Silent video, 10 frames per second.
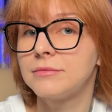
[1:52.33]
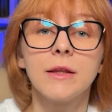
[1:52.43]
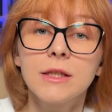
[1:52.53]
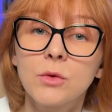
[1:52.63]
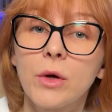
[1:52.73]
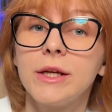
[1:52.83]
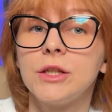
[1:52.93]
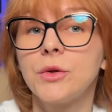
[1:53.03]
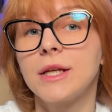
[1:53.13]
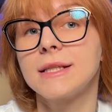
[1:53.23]
This way
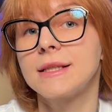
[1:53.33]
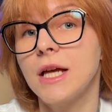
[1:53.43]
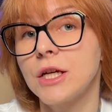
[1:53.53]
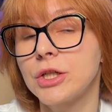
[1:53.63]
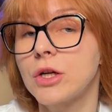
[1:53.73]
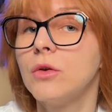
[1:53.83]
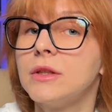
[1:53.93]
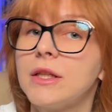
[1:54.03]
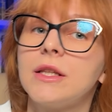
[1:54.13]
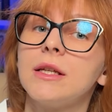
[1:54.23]
you can stash
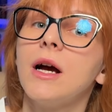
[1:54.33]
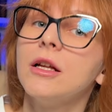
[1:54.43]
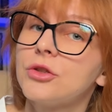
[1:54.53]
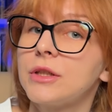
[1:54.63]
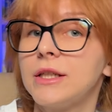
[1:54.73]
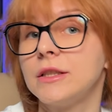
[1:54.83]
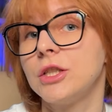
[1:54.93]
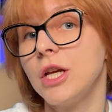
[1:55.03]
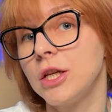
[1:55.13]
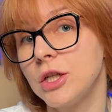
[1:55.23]
only the unrelated
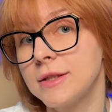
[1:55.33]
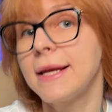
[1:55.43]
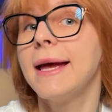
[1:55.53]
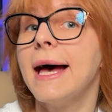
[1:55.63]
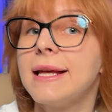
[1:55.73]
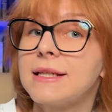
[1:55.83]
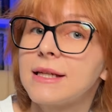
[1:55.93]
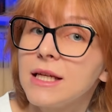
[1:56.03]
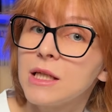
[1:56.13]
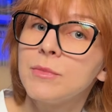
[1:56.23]
changes and
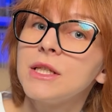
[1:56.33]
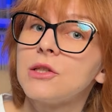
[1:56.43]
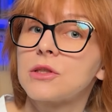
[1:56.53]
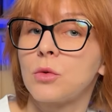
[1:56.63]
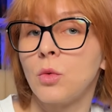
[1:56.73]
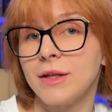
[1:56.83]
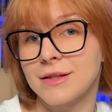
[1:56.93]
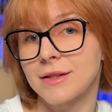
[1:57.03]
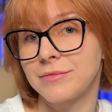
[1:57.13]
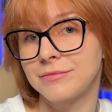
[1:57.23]
keep the useful
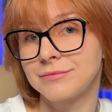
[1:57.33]
ones.